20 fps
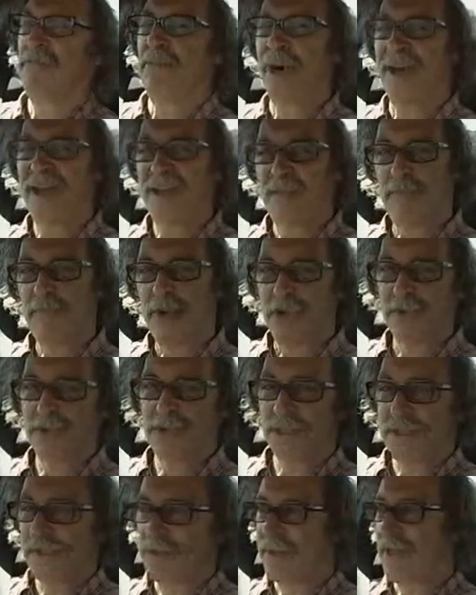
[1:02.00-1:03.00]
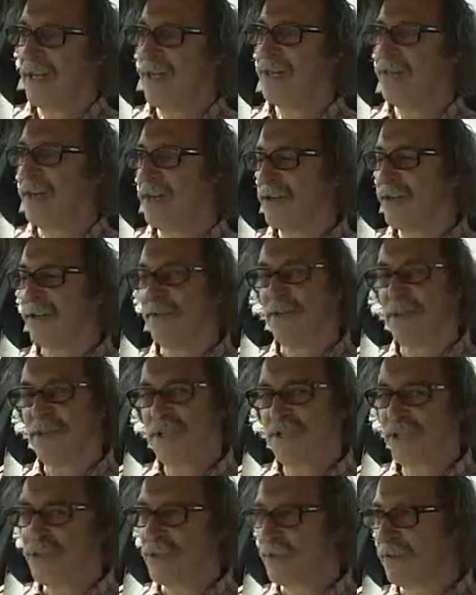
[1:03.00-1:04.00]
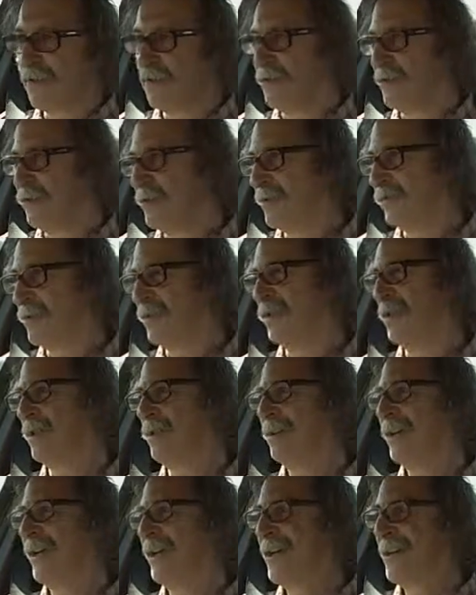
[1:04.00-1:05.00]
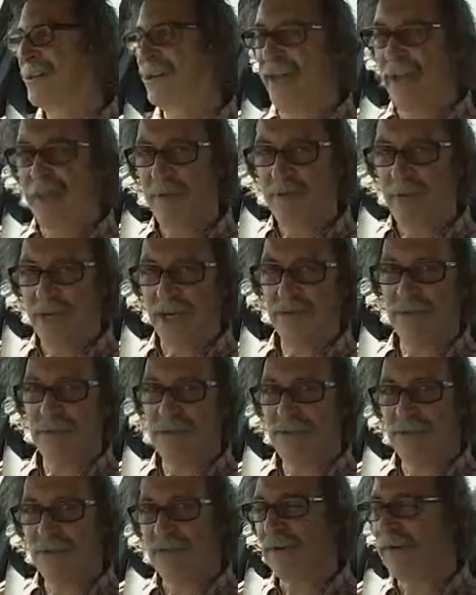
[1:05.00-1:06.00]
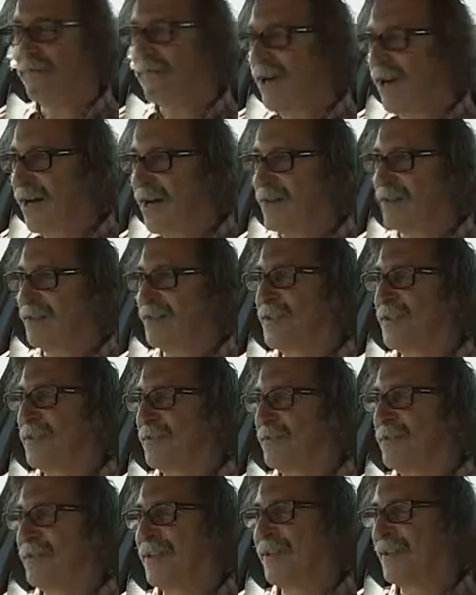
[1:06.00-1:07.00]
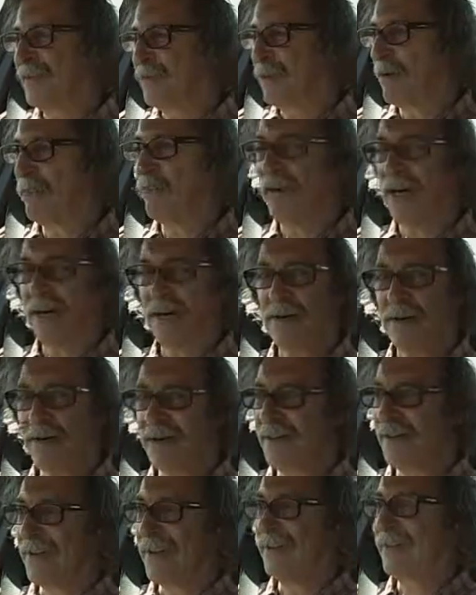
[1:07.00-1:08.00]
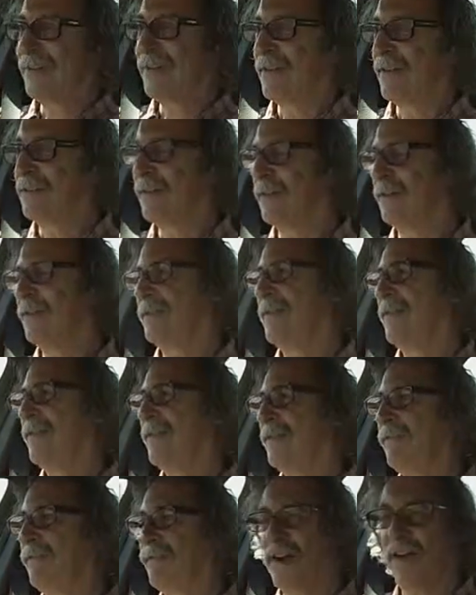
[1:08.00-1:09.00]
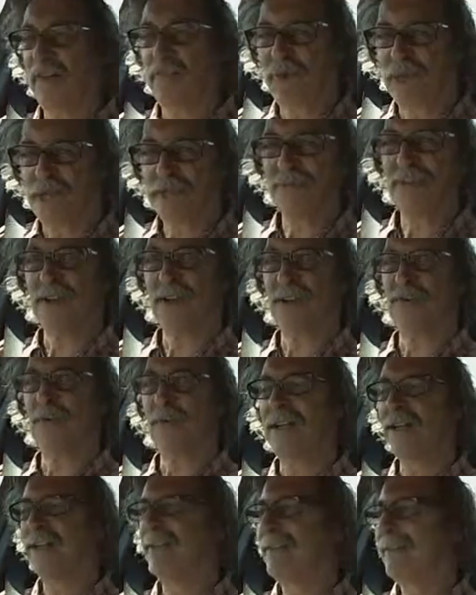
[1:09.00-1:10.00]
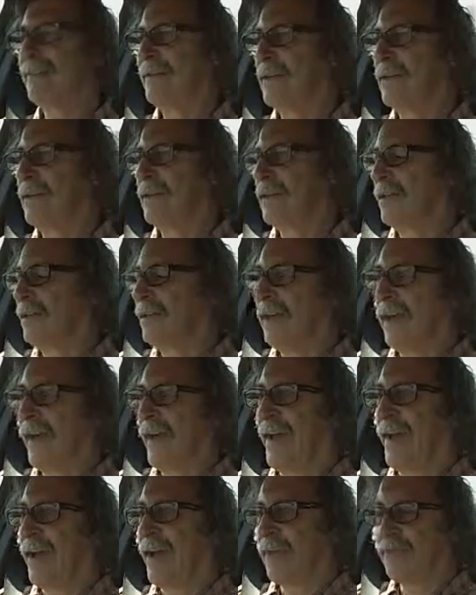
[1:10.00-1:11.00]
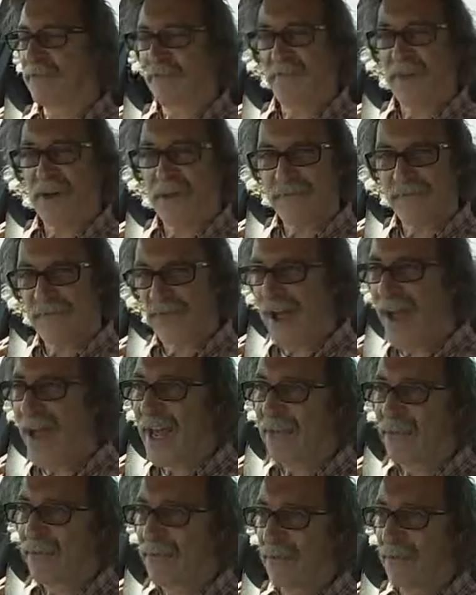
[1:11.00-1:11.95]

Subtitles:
Buy the poster and enter our competition. Or, name that crater on Mars. What a bargain, eh? $5 for a little one, up to $5 grand